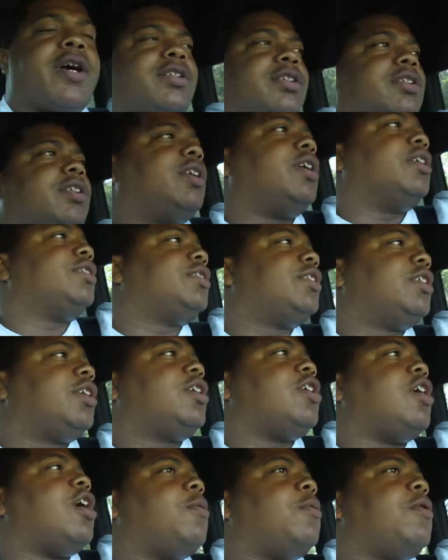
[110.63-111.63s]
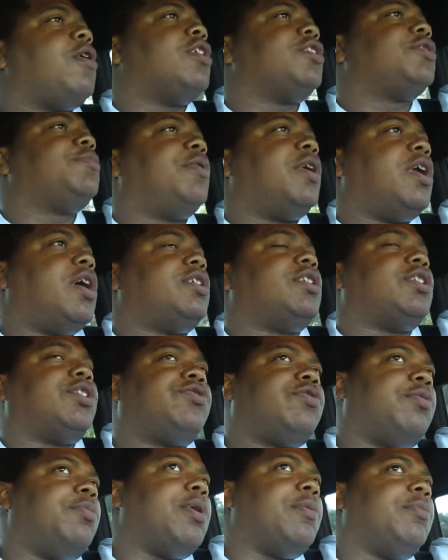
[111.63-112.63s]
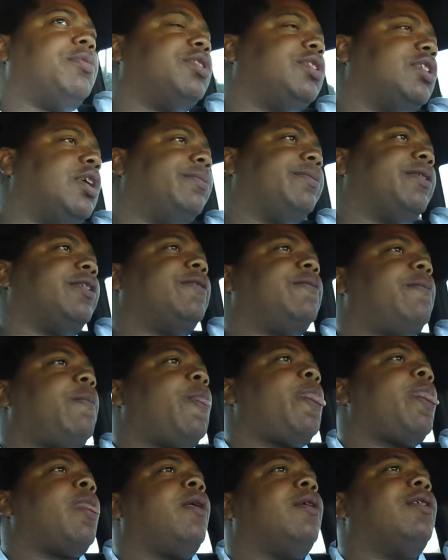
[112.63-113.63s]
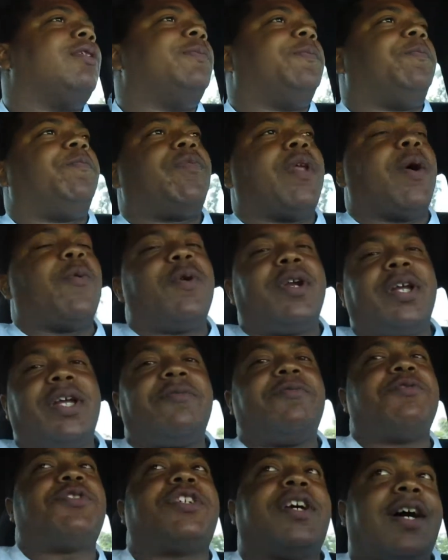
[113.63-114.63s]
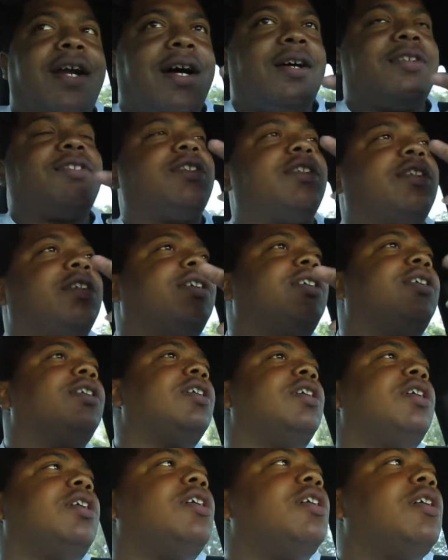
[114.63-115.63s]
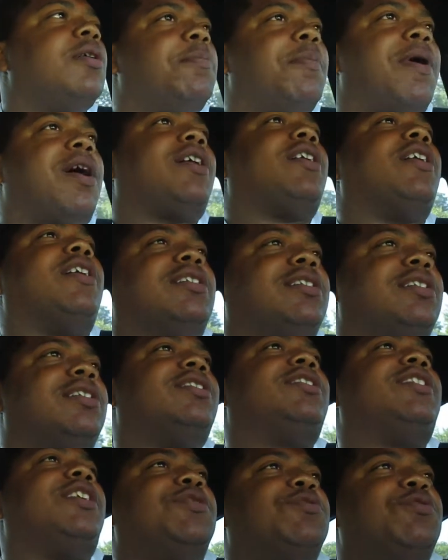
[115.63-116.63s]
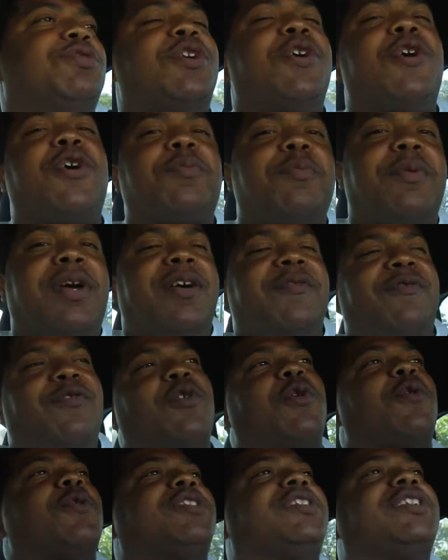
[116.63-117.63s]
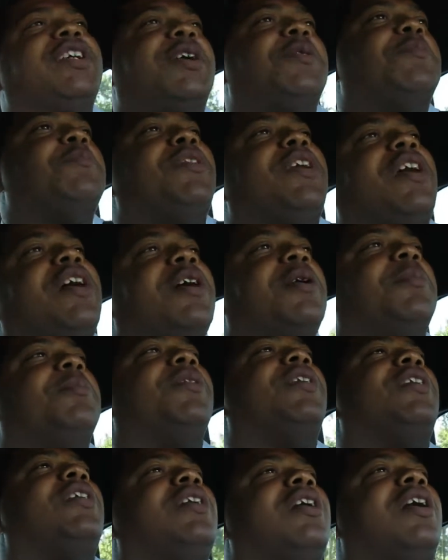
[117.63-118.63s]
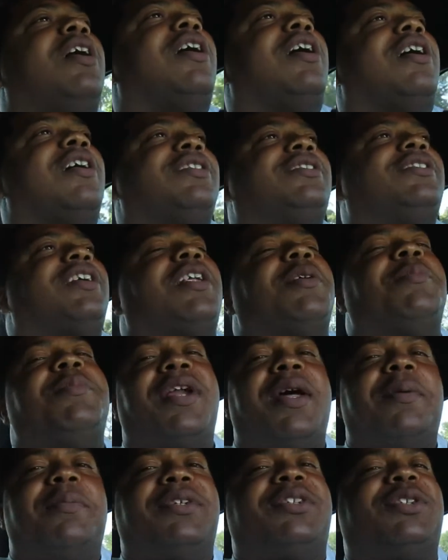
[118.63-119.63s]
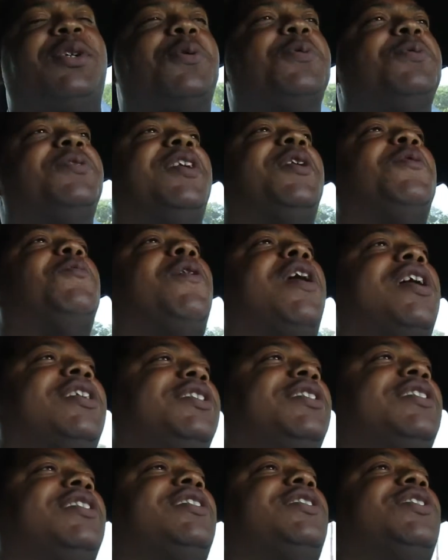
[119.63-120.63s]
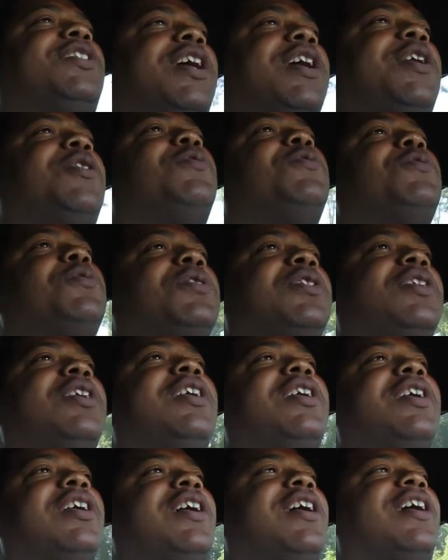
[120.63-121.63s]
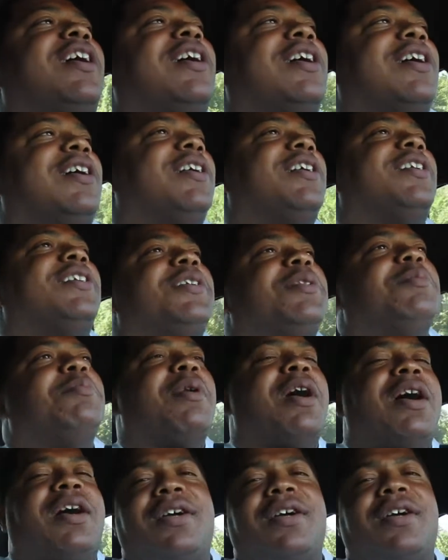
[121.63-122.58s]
actually get to the car wash, man, I just remember something. I want to give a shout out to my cousins in New York, man, for always hitting me up, uh, telling me they be tuned in, watching the channel. Uh, my